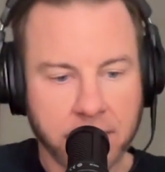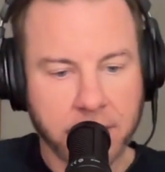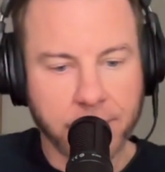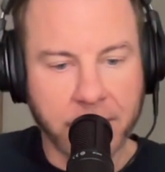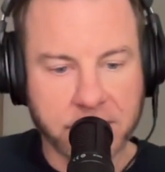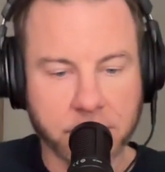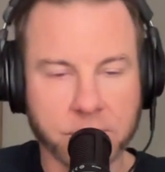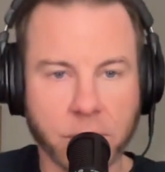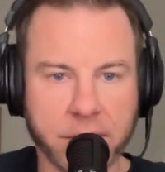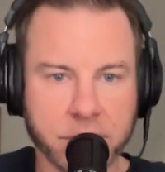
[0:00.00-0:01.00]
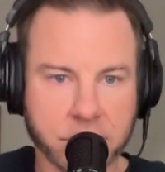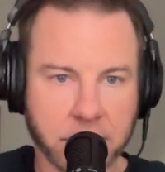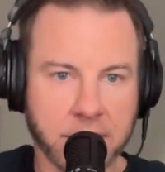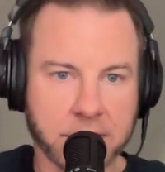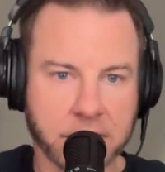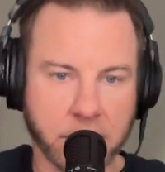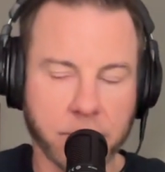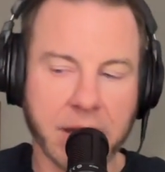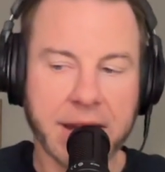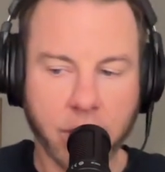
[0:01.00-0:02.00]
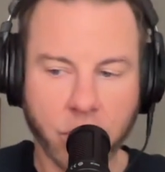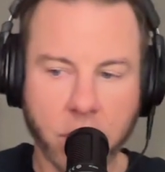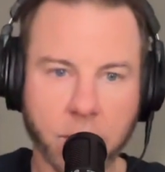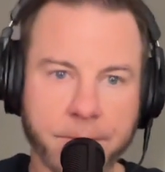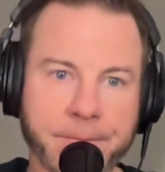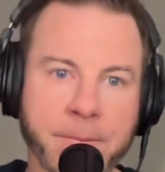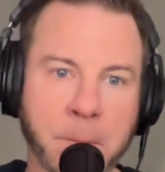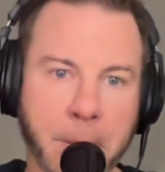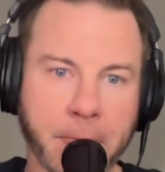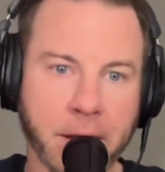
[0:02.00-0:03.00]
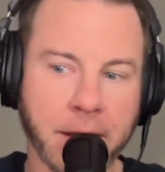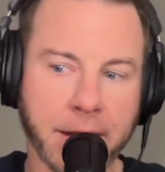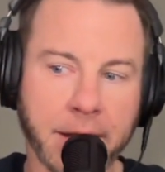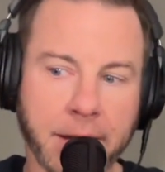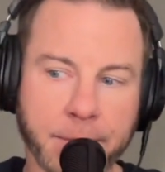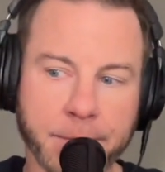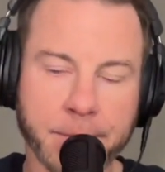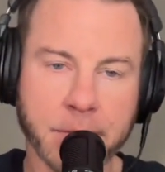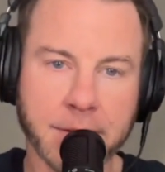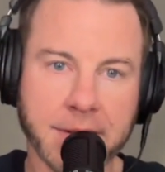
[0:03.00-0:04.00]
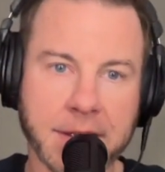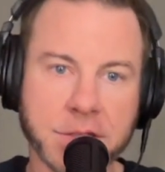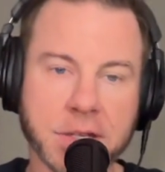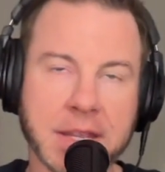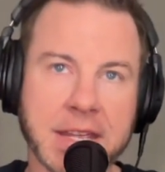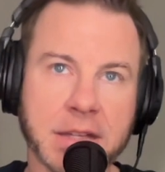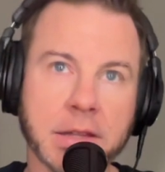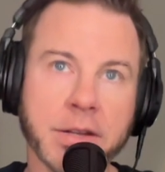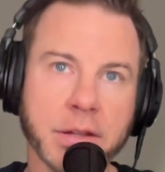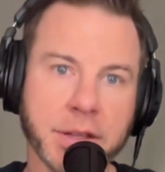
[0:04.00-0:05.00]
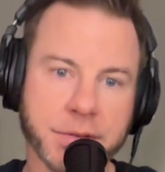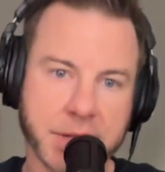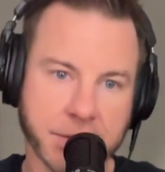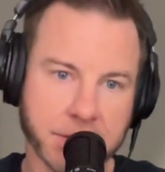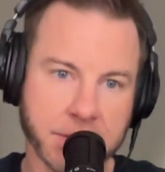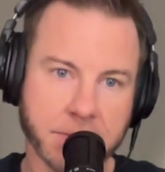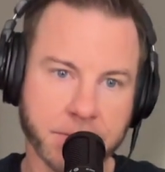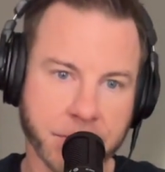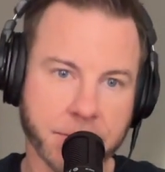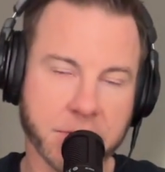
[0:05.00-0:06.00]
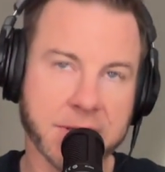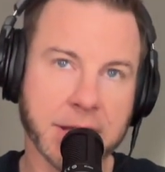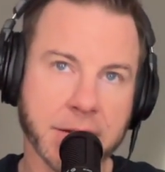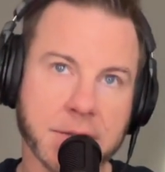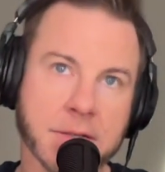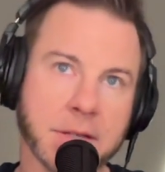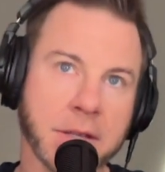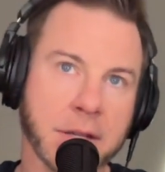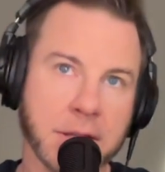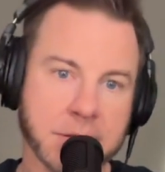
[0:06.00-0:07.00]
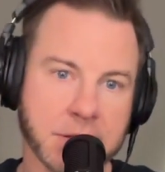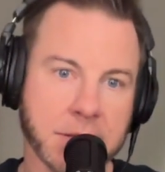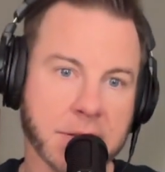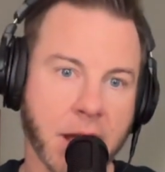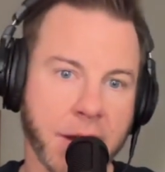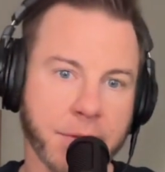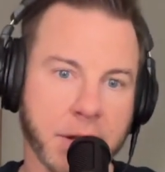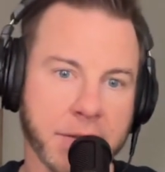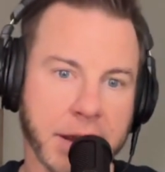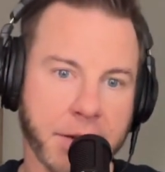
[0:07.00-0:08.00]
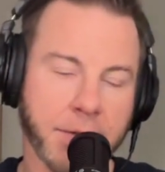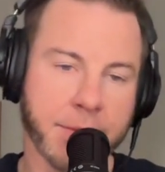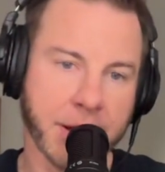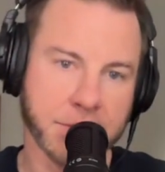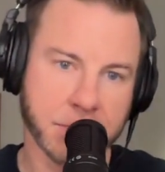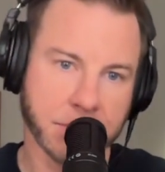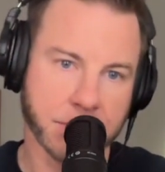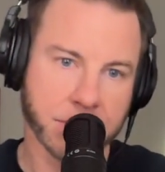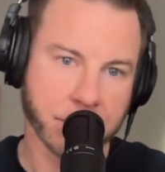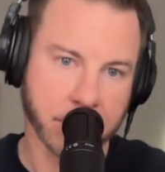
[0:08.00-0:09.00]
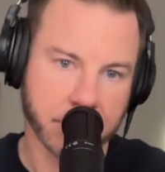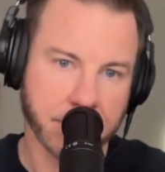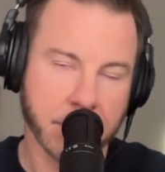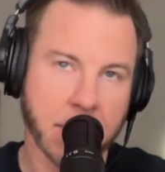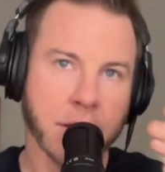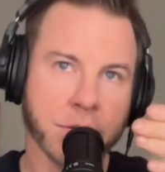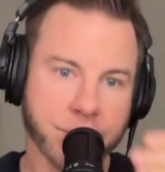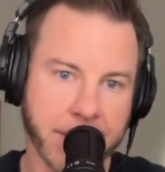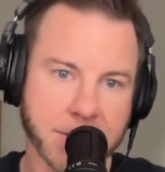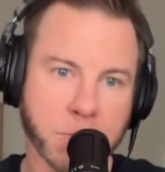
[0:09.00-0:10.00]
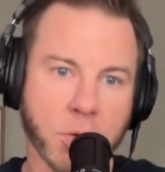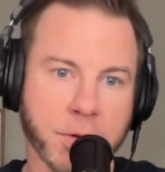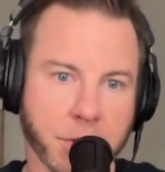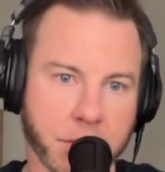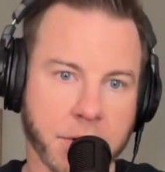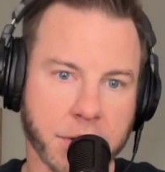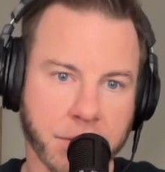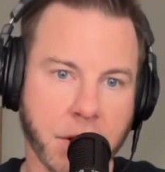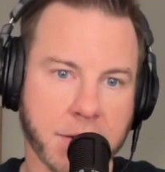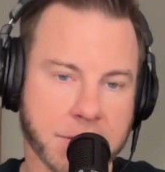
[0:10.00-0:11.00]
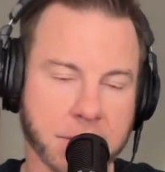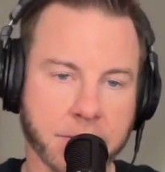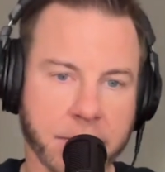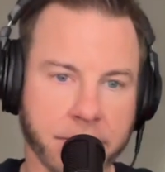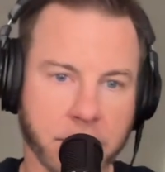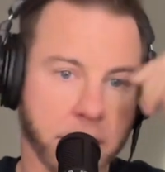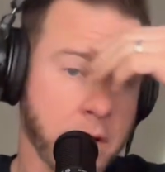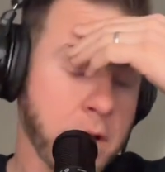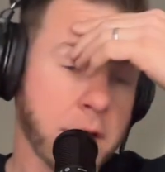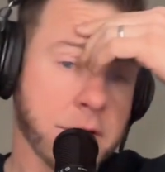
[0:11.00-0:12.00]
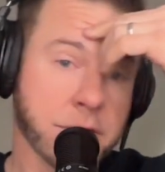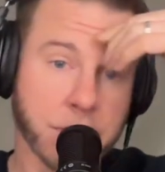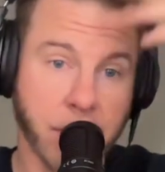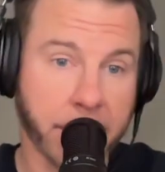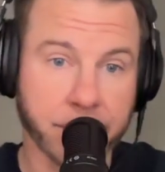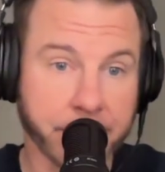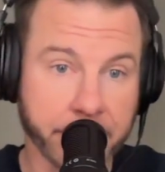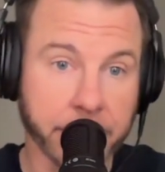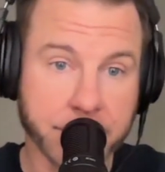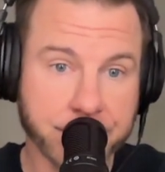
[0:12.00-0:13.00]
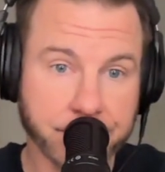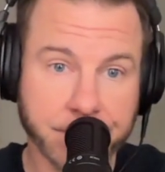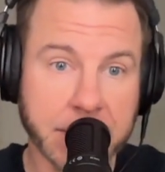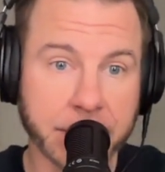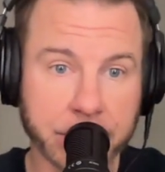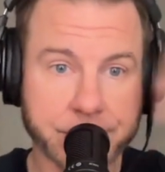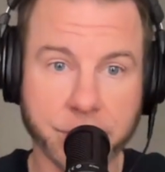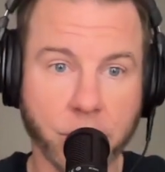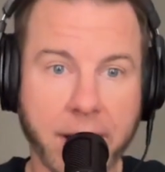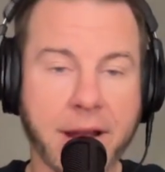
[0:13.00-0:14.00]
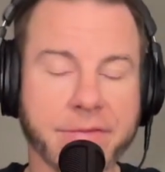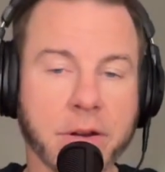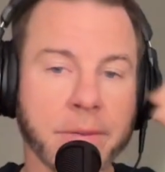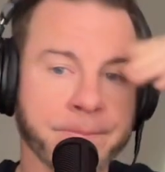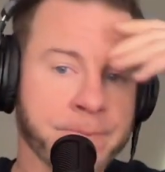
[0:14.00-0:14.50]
Mescal's wife is killed by an arrow. And he literally goes down to the river Styx, sees Chiron there about to sort of transport her across the river to, the Elysian Fields or wherever.